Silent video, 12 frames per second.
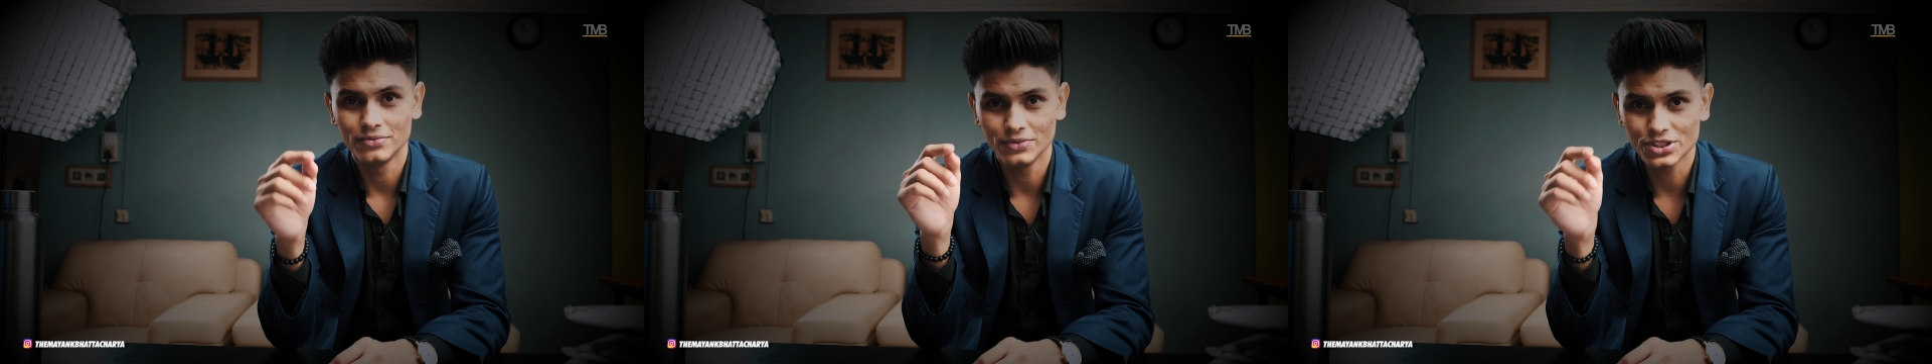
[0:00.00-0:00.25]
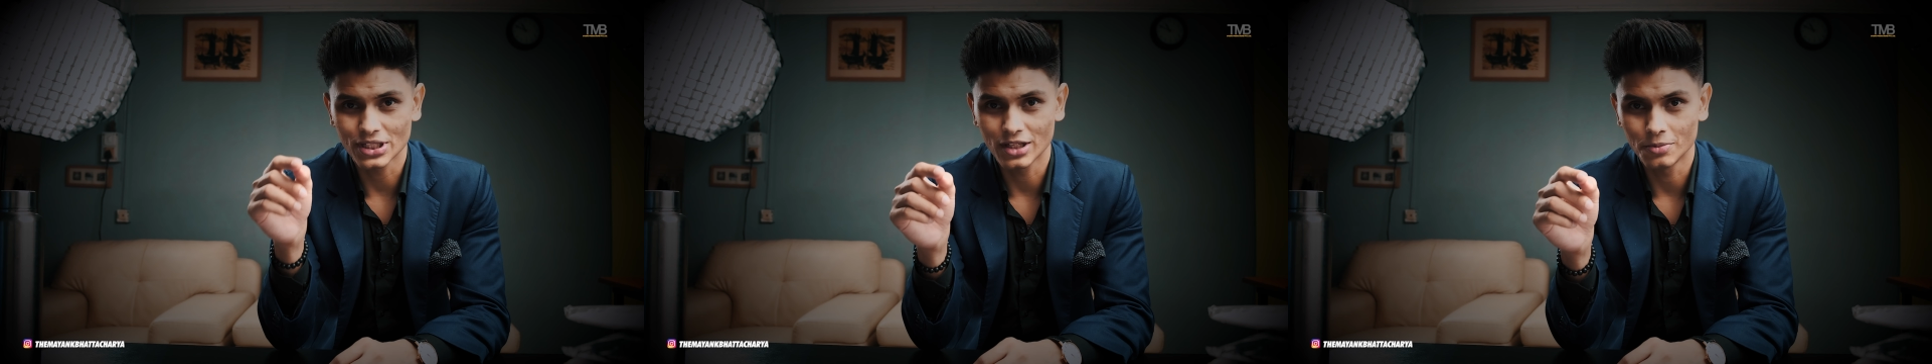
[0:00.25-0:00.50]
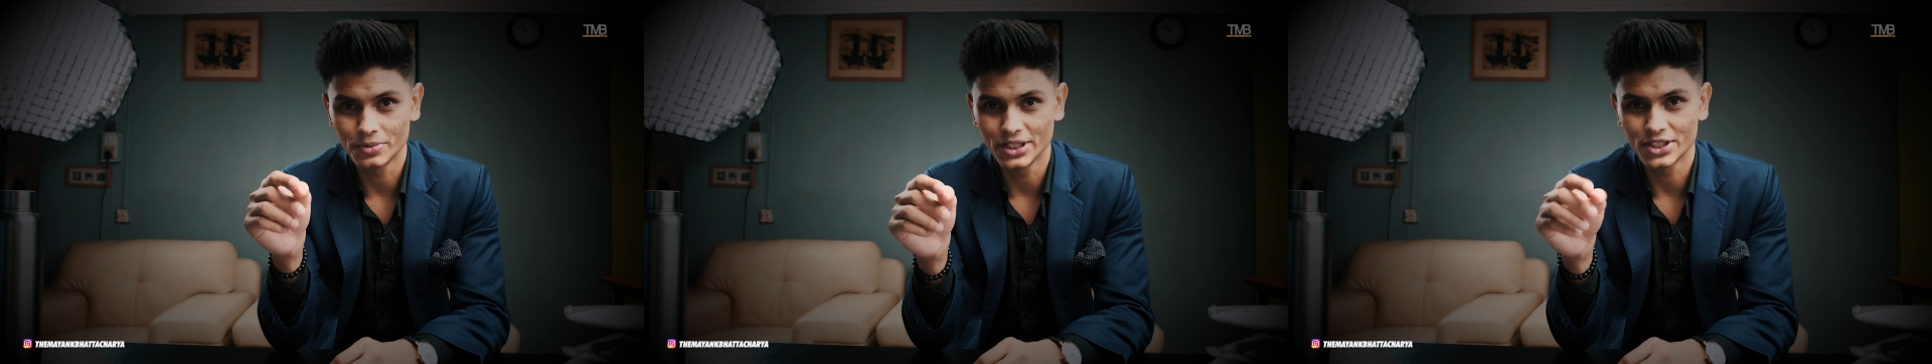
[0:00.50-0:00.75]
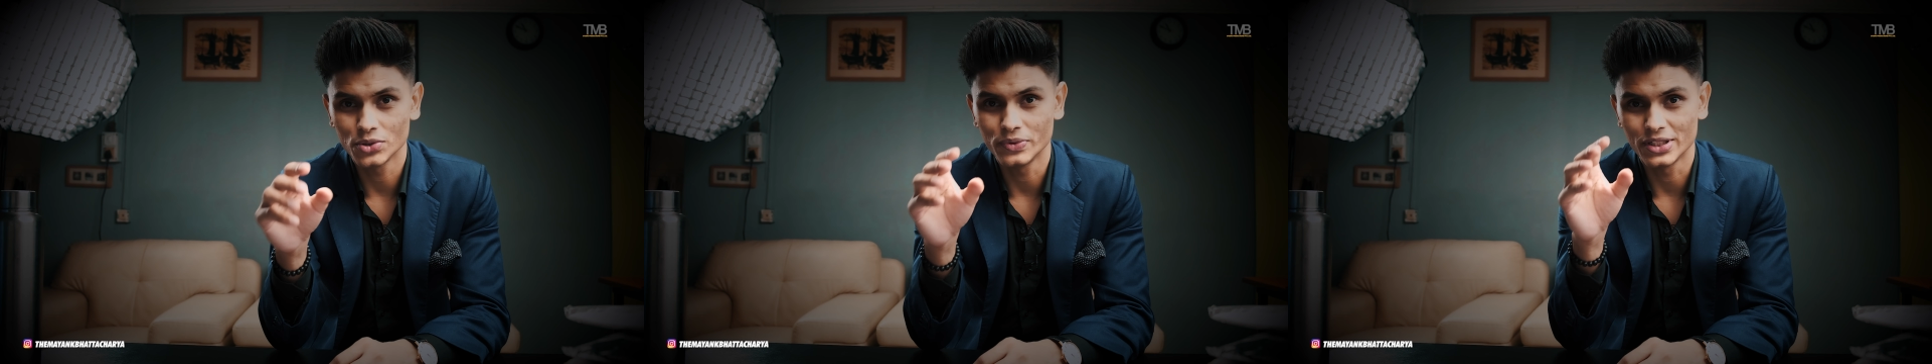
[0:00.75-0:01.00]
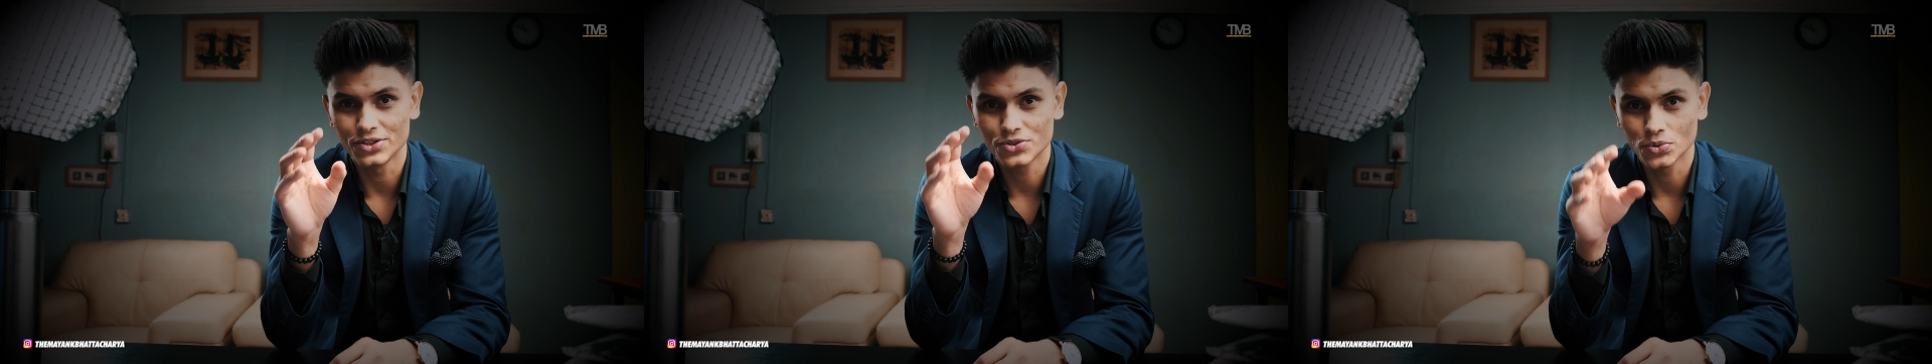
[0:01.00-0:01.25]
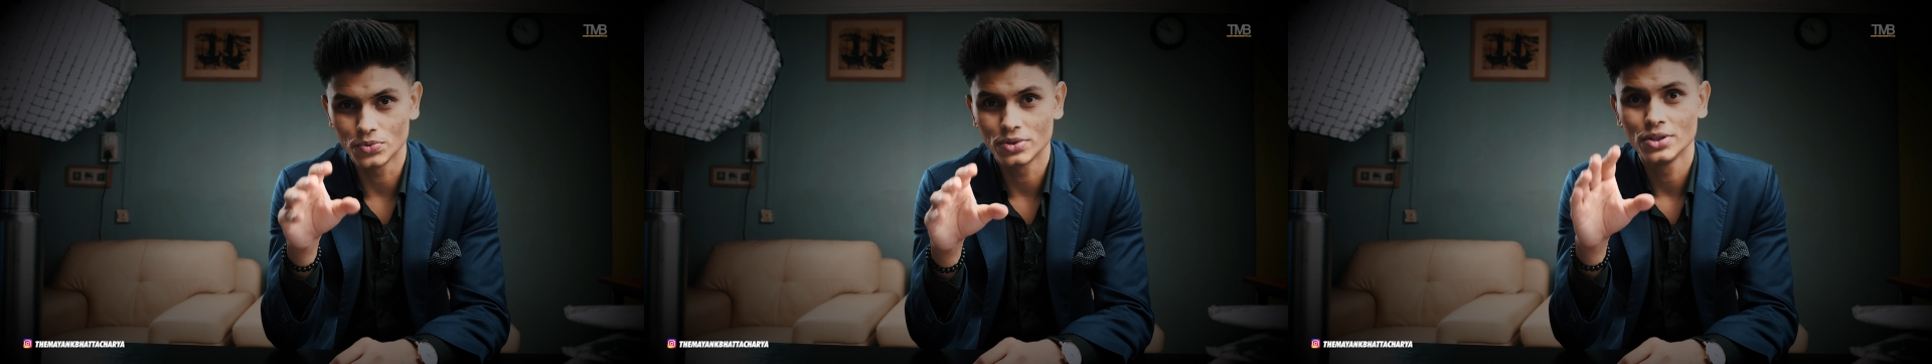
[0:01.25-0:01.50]
which I'll update you very
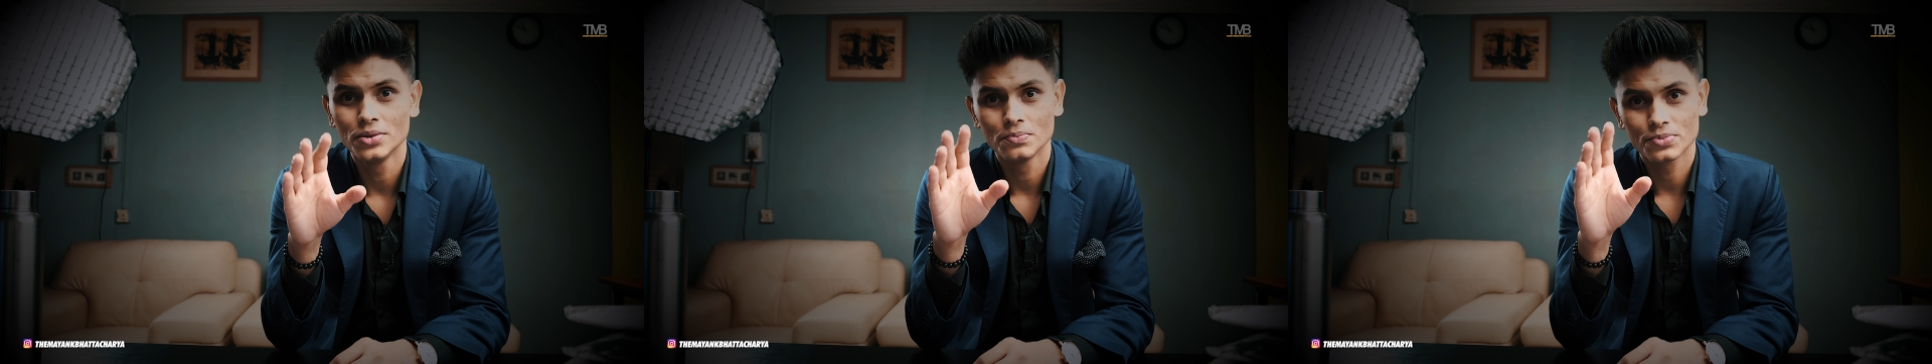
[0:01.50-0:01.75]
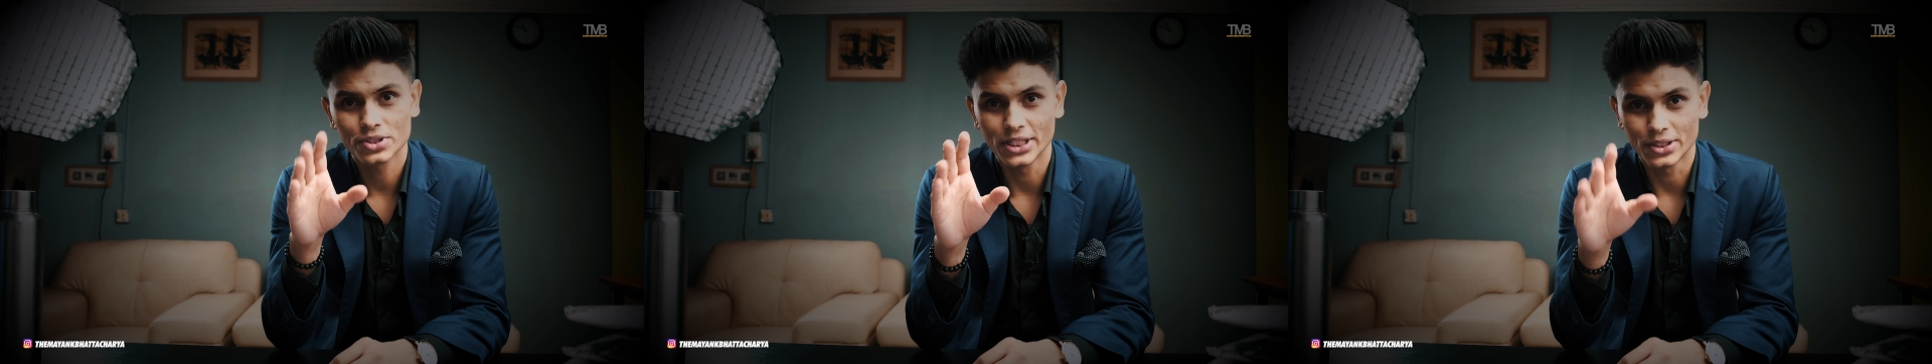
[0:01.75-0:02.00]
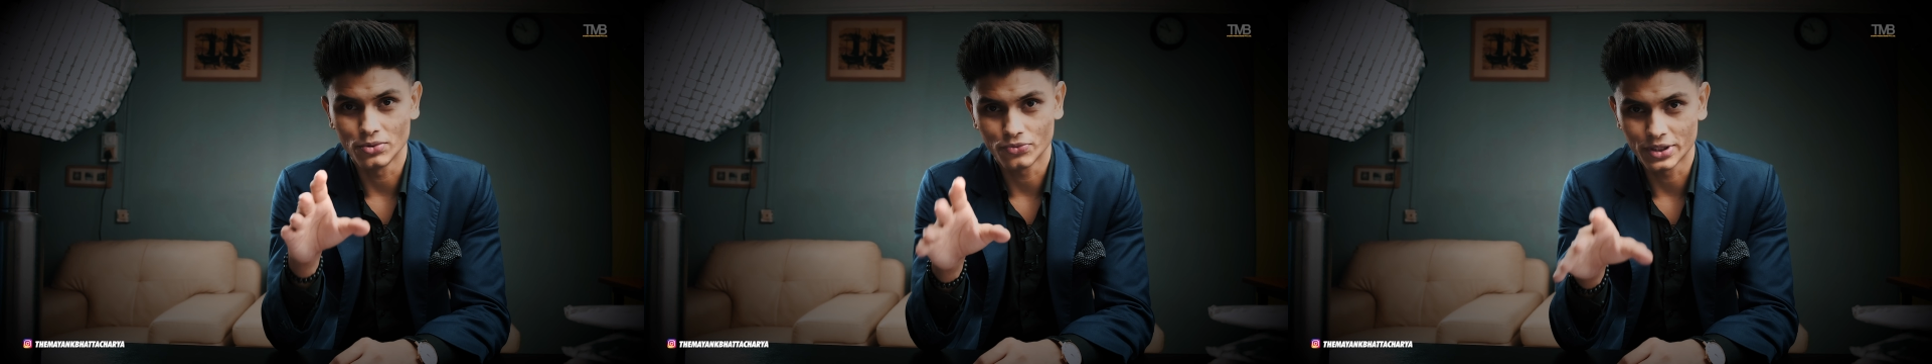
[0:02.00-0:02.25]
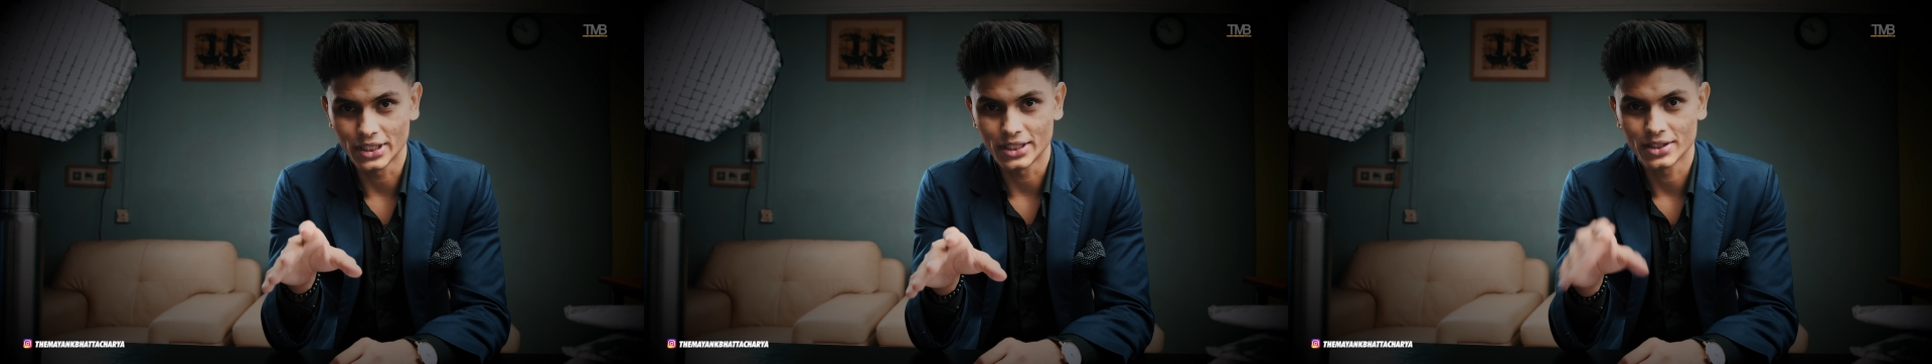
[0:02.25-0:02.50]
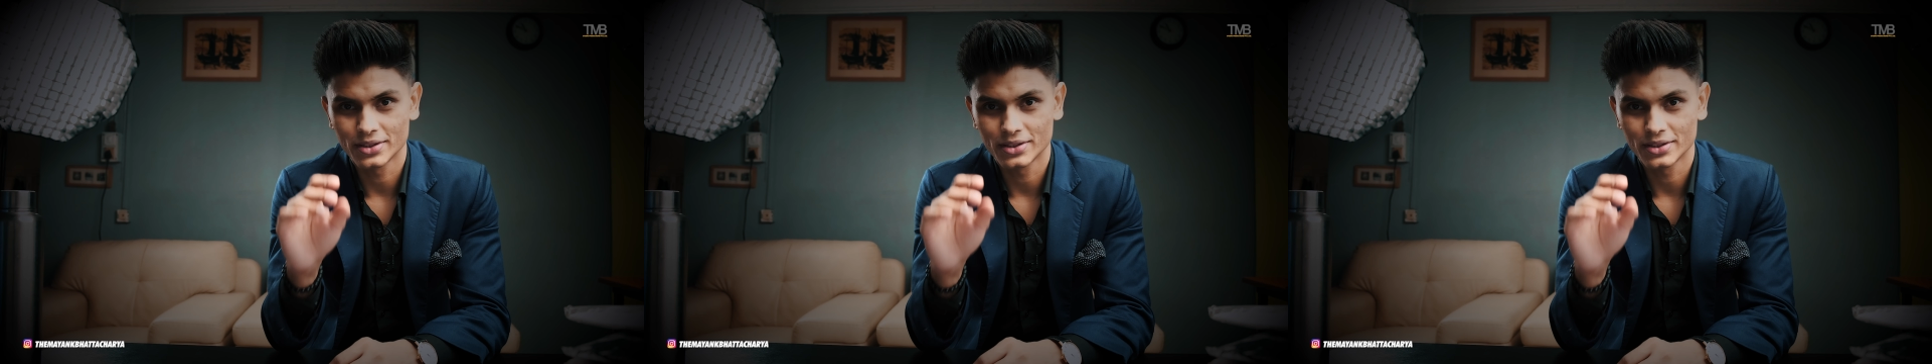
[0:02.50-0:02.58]
soon. Stay tuned for that.